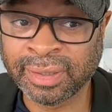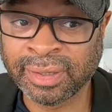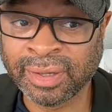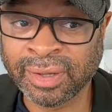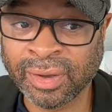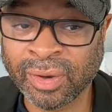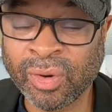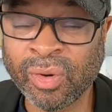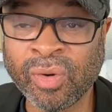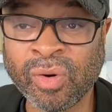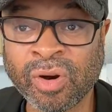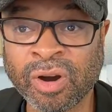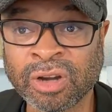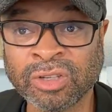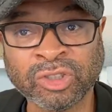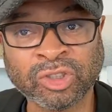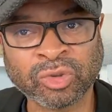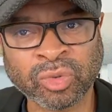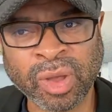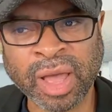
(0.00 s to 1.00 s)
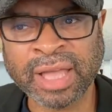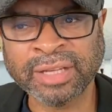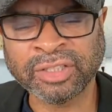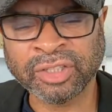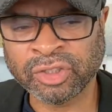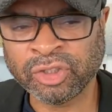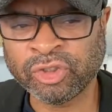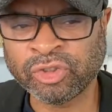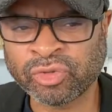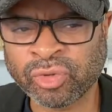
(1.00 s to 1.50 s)
or try to
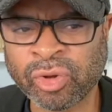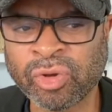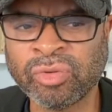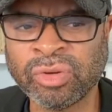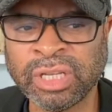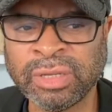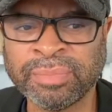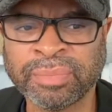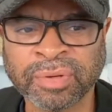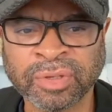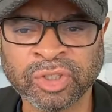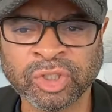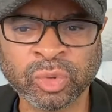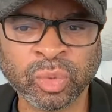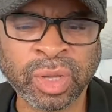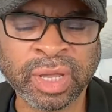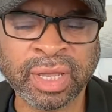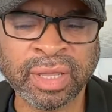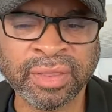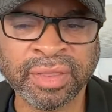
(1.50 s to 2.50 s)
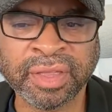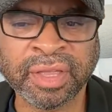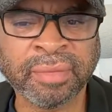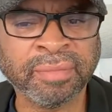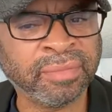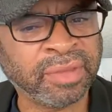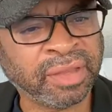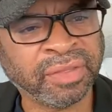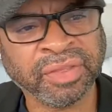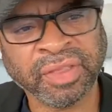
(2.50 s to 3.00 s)
strongly persuade them
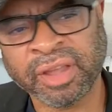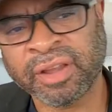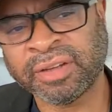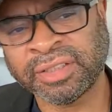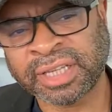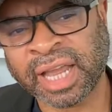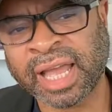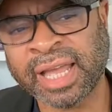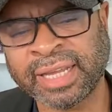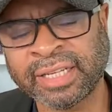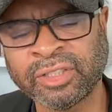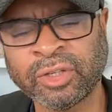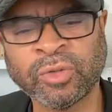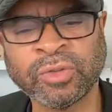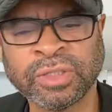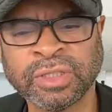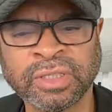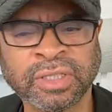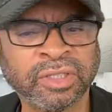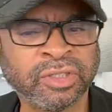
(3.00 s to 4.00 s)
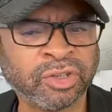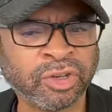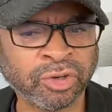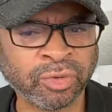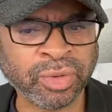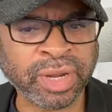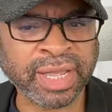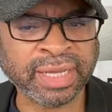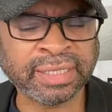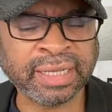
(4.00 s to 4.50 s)
that their diagnosis is
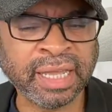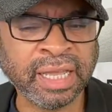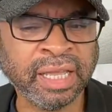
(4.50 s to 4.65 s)
correct.